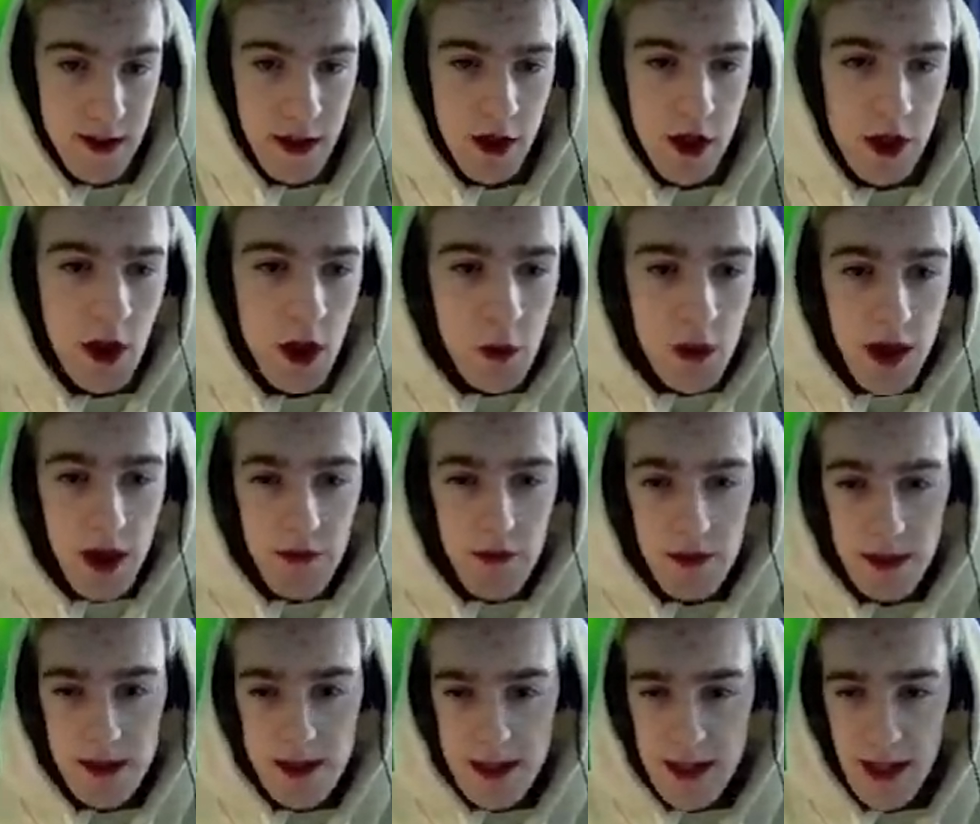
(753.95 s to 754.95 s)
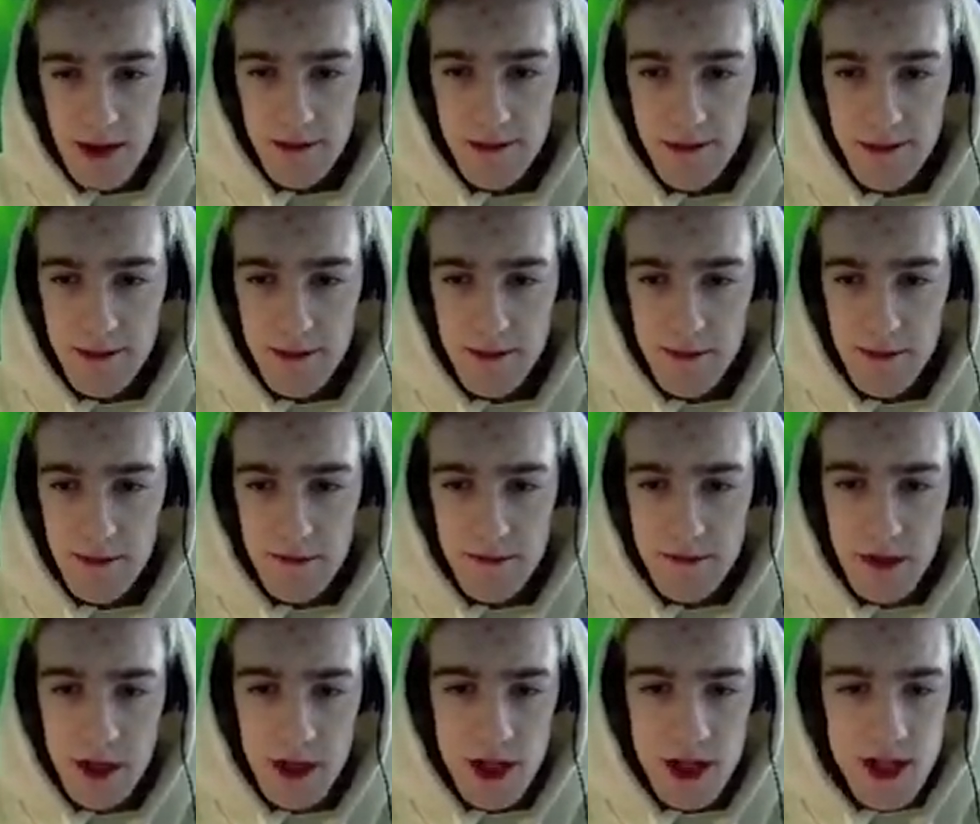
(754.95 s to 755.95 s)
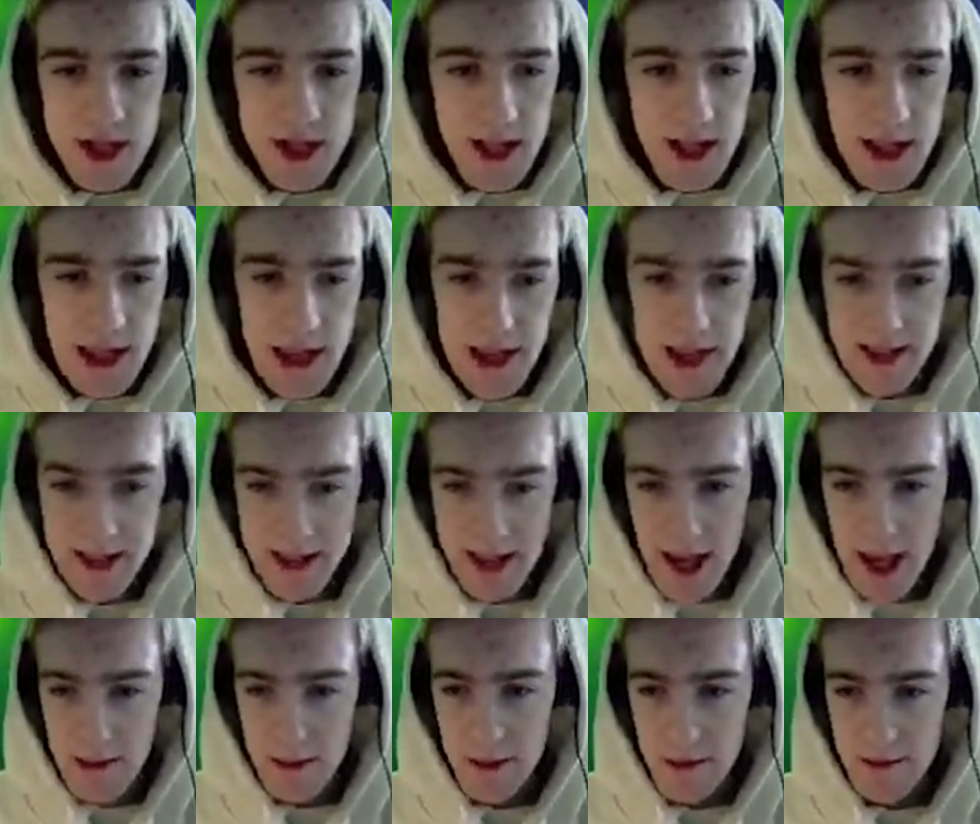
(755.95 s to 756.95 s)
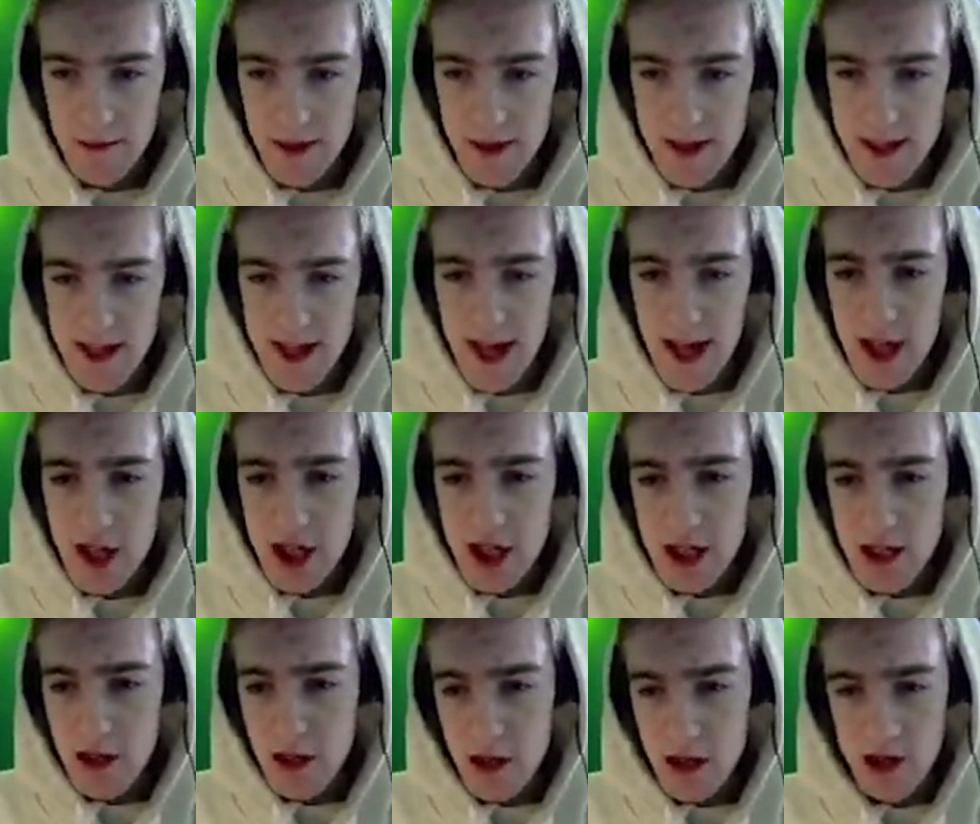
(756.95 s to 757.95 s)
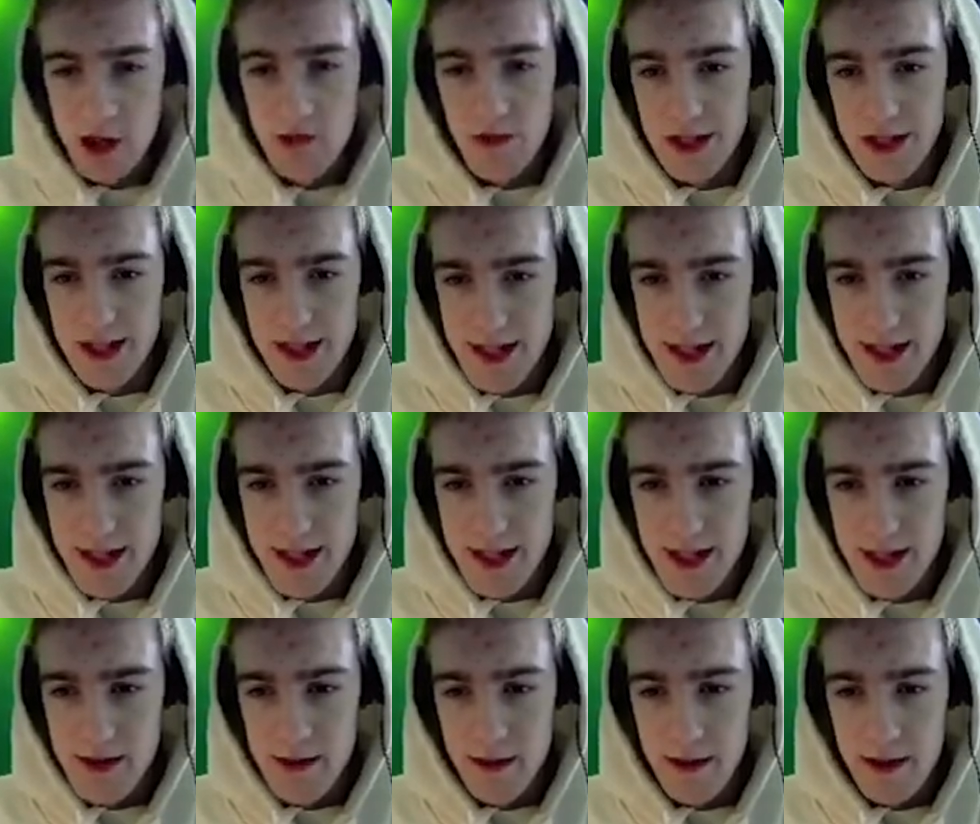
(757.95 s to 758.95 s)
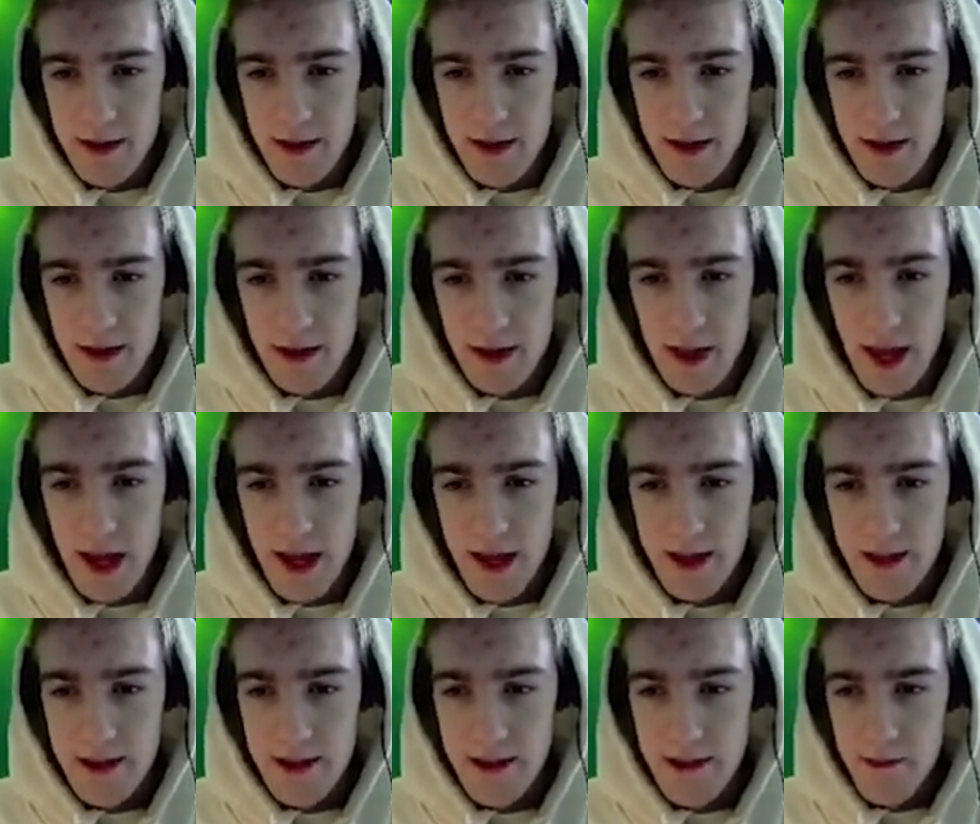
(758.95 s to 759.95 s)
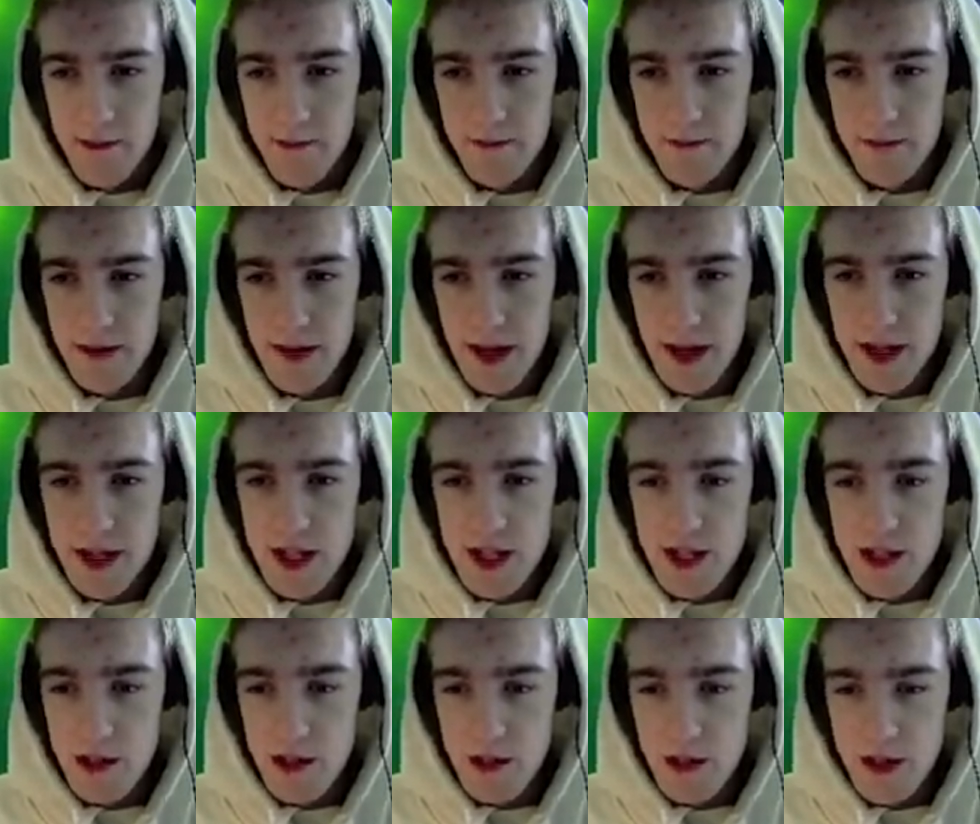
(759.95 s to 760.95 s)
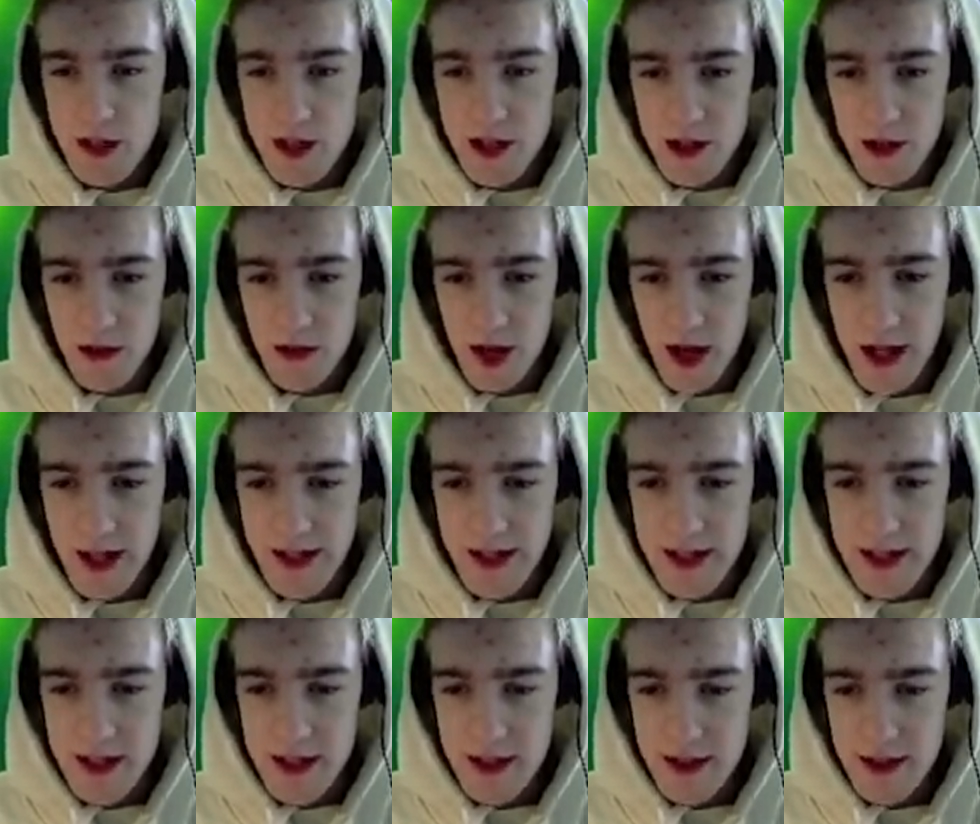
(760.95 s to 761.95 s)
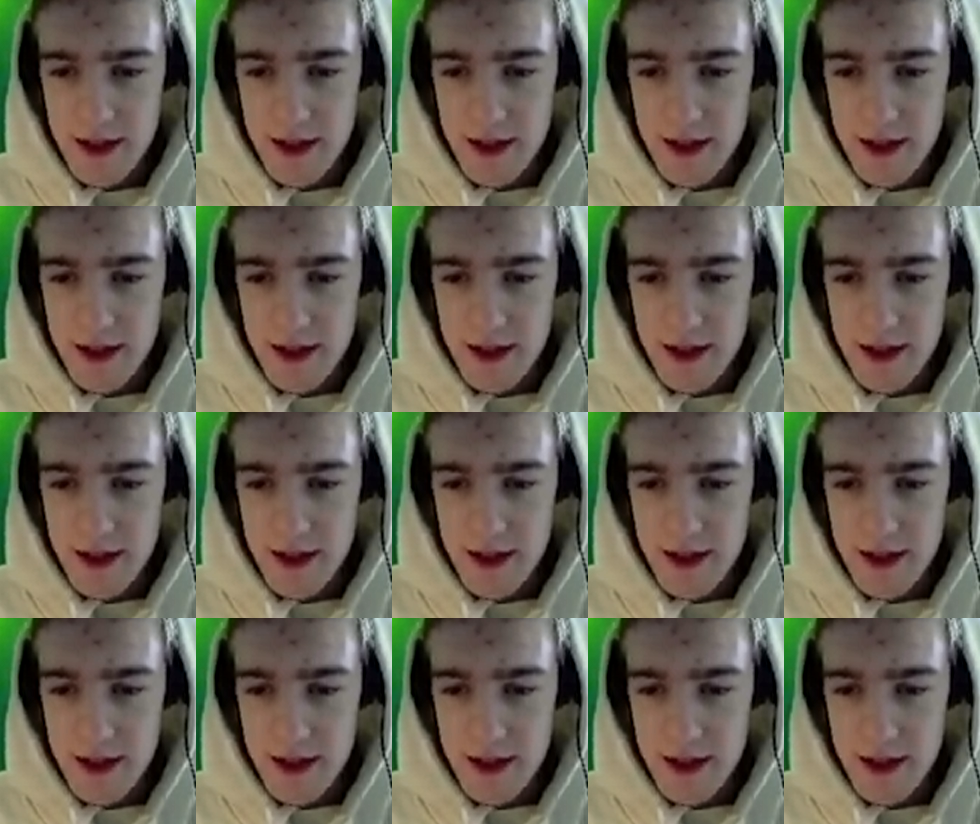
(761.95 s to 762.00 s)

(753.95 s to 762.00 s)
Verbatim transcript: You know what I really love? Just the landscape of this. It actually looks really decent. Like, it just looks so nice.